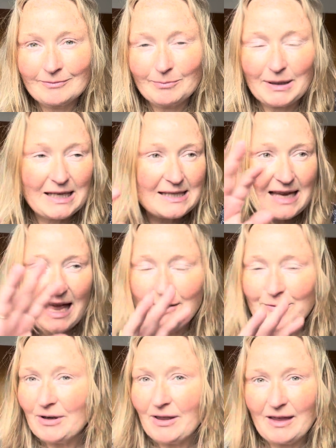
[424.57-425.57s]
because
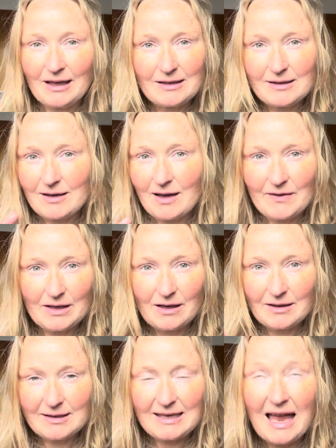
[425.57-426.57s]
everything is serving
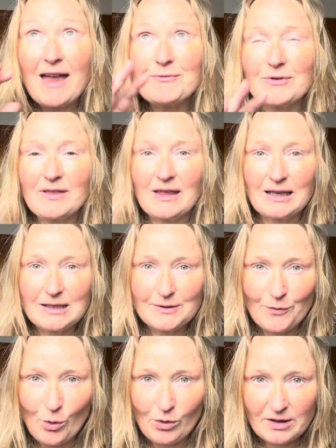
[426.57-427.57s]
us, everything is
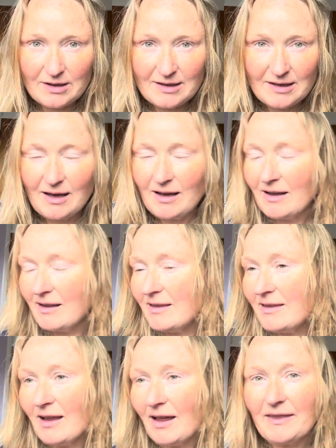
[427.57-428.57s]
for us,
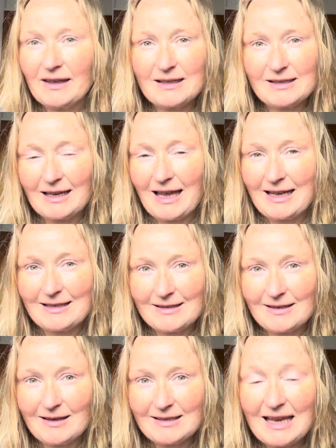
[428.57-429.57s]
nothing is
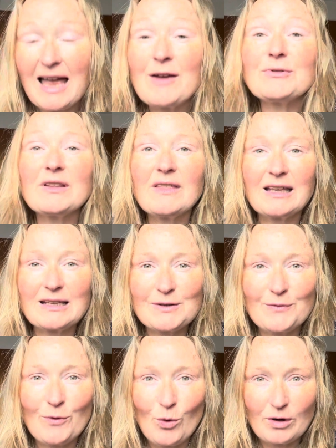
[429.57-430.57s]
against us, everything is
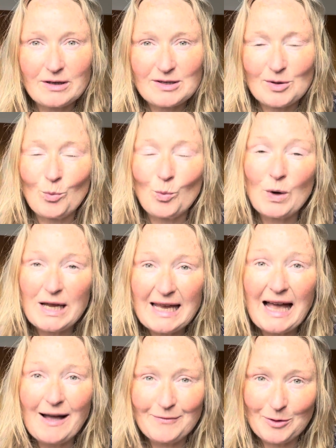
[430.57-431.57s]
for us, and we
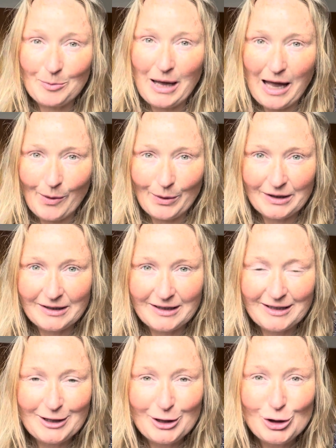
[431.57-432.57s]
have the power
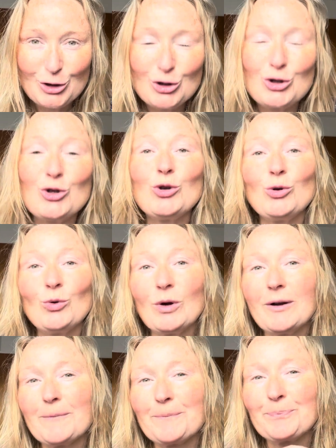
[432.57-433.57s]
to
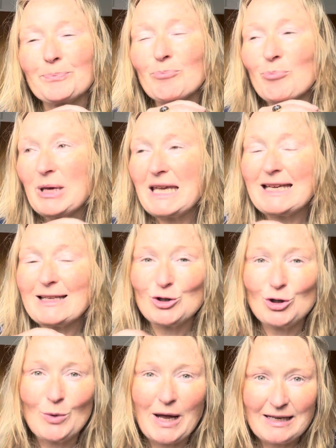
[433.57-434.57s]
be and
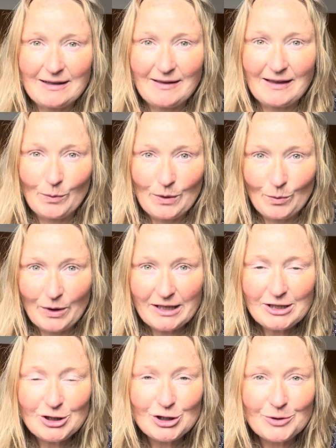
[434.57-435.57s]
do anything we
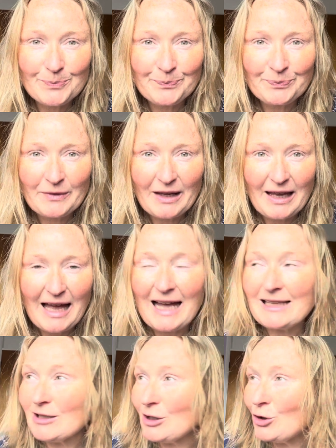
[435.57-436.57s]
wish
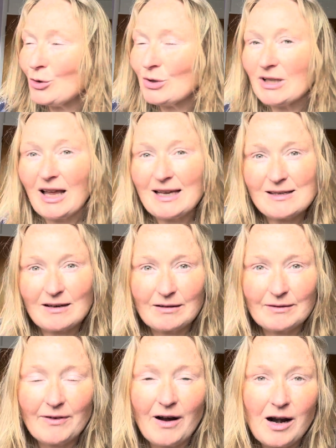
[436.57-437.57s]
and to utilize our
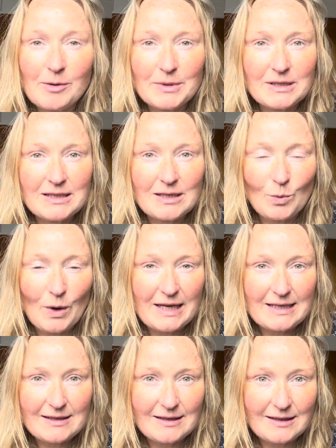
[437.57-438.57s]
environment in
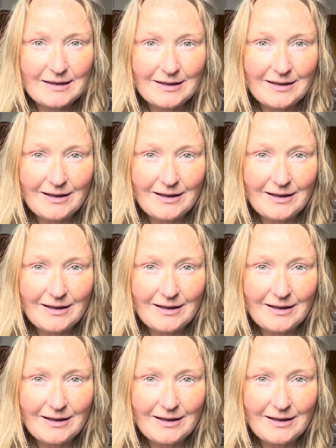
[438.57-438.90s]
ways that